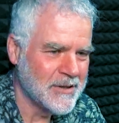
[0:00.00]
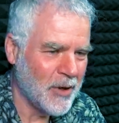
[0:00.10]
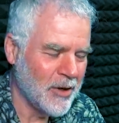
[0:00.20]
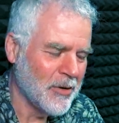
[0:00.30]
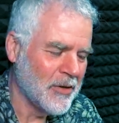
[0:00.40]

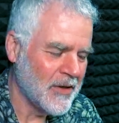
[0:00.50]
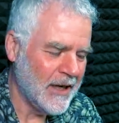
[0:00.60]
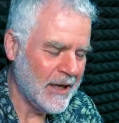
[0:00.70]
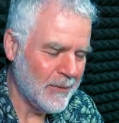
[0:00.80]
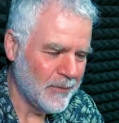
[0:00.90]
both
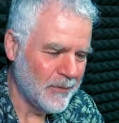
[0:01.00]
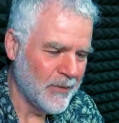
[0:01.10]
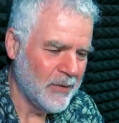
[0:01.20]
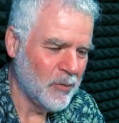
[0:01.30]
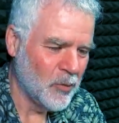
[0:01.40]
um,
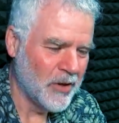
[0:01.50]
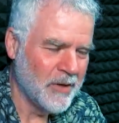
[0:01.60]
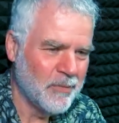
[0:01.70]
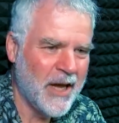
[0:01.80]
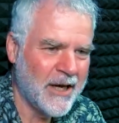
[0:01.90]
within
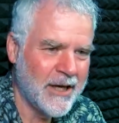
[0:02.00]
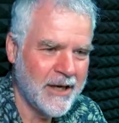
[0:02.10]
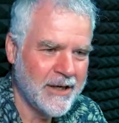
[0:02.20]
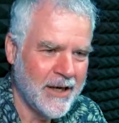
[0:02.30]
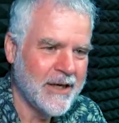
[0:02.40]

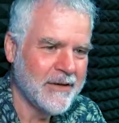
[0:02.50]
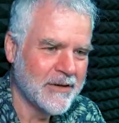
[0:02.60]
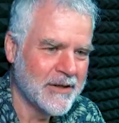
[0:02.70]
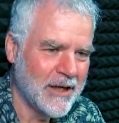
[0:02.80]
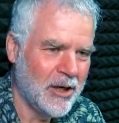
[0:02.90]
banking and
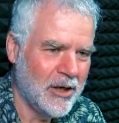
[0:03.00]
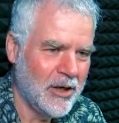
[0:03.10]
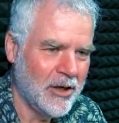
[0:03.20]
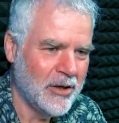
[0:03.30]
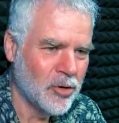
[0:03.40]
uh,
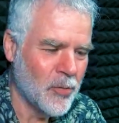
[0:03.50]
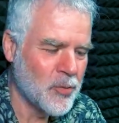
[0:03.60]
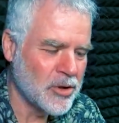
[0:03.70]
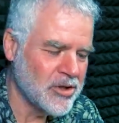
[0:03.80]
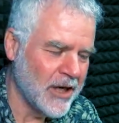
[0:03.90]
on
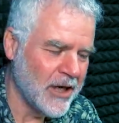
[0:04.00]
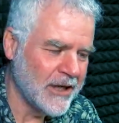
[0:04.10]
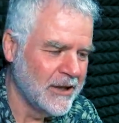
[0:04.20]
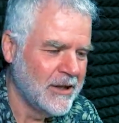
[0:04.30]
corporate side.